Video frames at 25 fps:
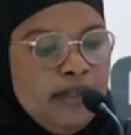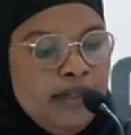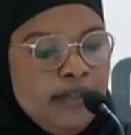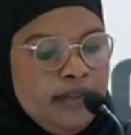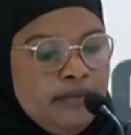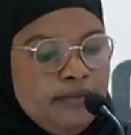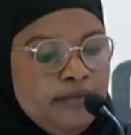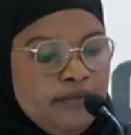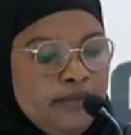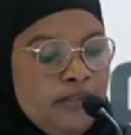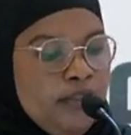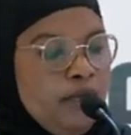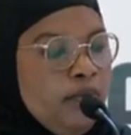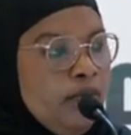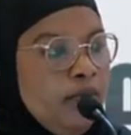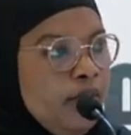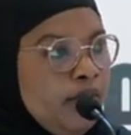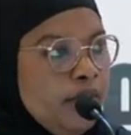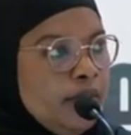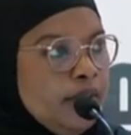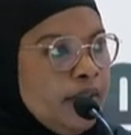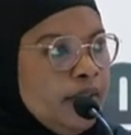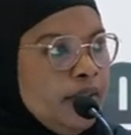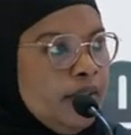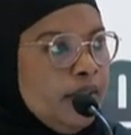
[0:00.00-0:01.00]
few
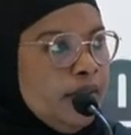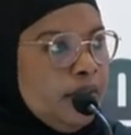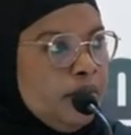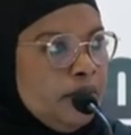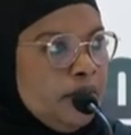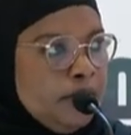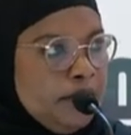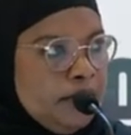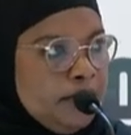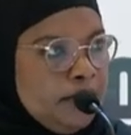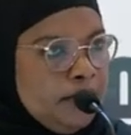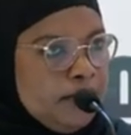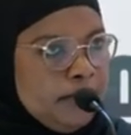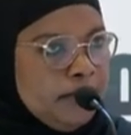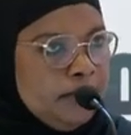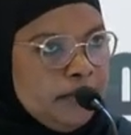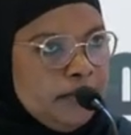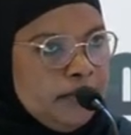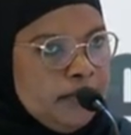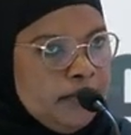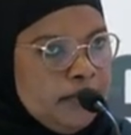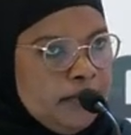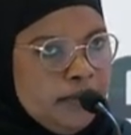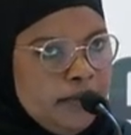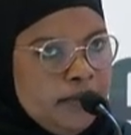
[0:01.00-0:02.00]
months into
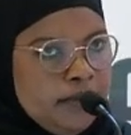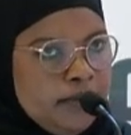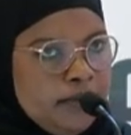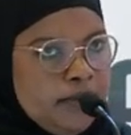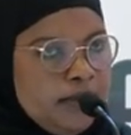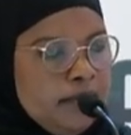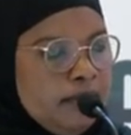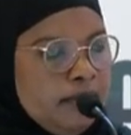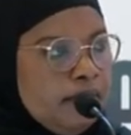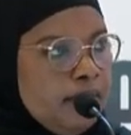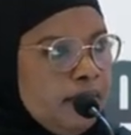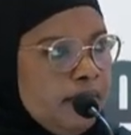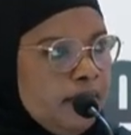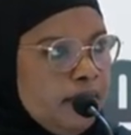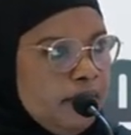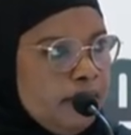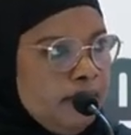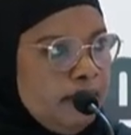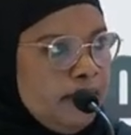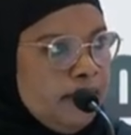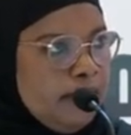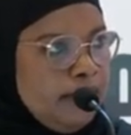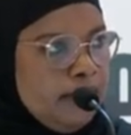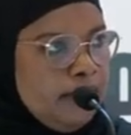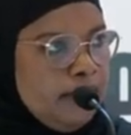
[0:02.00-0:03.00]
the
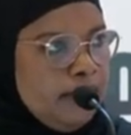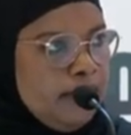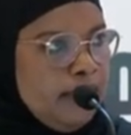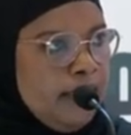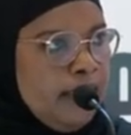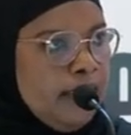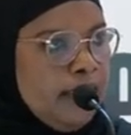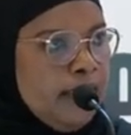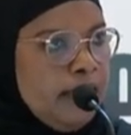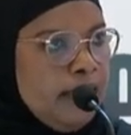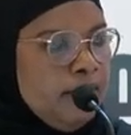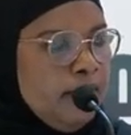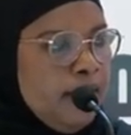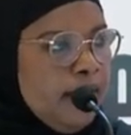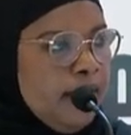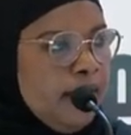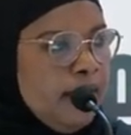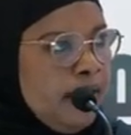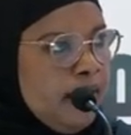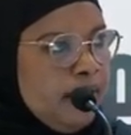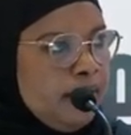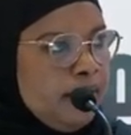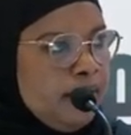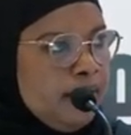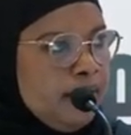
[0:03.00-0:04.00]

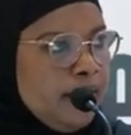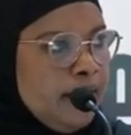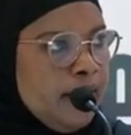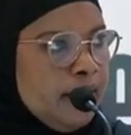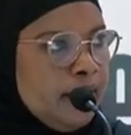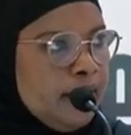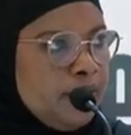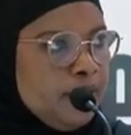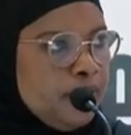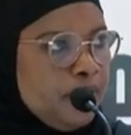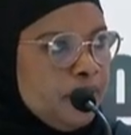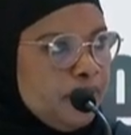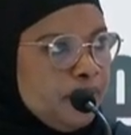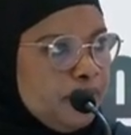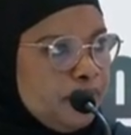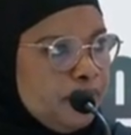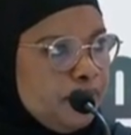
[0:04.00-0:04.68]
arrangement I was sent to